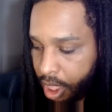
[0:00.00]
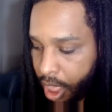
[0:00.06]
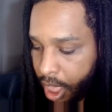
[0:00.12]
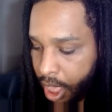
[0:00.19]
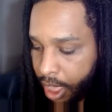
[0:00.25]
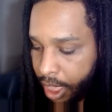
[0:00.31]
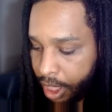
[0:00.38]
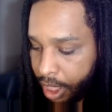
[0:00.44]

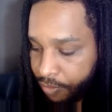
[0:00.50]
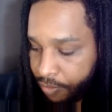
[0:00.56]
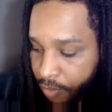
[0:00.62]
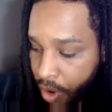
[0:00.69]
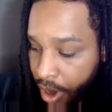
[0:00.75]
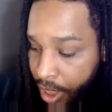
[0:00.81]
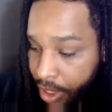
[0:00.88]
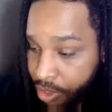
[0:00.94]
uh, as
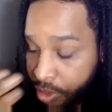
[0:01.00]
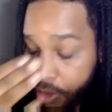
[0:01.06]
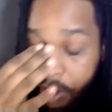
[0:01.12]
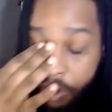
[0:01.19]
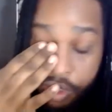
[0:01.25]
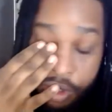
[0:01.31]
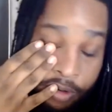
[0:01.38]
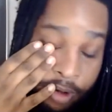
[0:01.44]
far as you
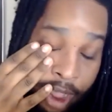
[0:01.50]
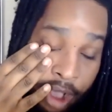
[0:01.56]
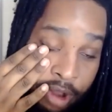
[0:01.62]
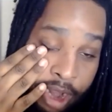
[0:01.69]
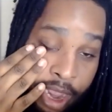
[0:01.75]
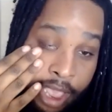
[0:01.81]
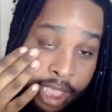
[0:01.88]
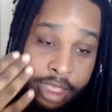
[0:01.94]
know, the
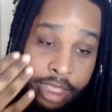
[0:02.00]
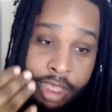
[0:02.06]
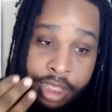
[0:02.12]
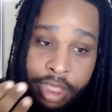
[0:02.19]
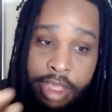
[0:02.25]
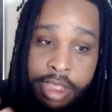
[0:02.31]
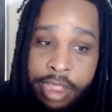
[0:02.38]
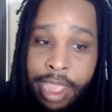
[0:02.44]
Crown Act
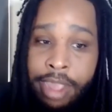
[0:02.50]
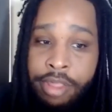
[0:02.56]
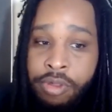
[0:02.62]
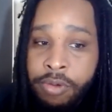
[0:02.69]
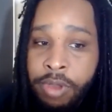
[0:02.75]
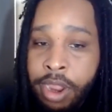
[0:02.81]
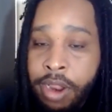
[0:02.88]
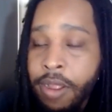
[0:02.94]
and
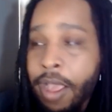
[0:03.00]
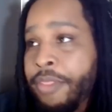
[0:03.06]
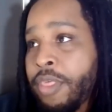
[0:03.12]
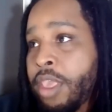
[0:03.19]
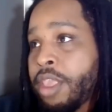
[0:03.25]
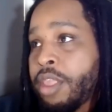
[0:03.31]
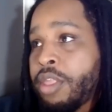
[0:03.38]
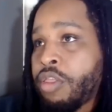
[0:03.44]
natural hair, I
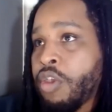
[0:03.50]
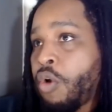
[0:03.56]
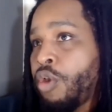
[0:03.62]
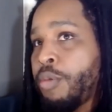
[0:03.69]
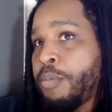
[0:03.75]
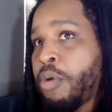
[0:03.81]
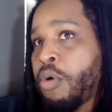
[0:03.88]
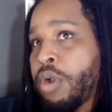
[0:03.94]
think it's so
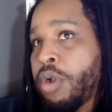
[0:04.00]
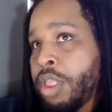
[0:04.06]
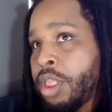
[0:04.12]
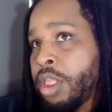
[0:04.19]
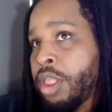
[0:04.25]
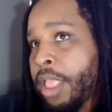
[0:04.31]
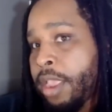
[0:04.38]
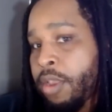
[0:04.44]

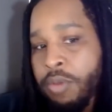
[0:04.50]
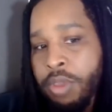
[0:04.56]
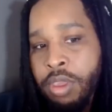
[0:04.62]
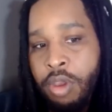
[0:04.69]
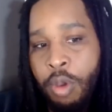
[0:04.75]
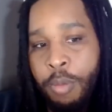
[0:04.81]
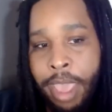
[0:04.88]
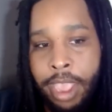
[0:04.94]
important. Like when you
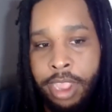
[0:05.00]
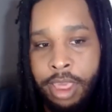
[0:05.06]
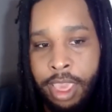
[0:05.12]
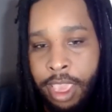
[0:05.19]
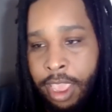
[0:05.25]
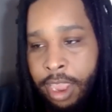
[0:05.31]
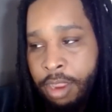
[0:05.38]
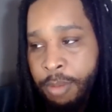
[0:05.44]
go back to
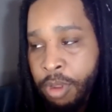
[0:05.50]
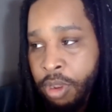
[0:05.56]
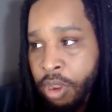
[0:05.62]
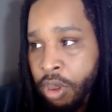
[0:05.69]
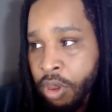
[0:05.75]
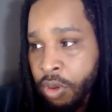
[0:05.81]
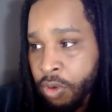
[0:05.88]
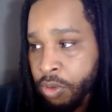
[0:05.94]
Annie
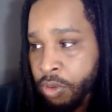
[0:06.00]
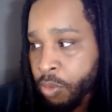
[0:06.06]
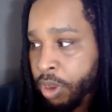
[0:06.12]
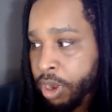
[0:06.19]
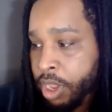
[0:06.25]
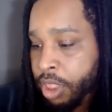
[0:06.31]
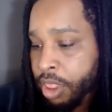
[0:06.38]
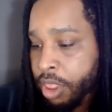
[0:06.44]
Malone, one of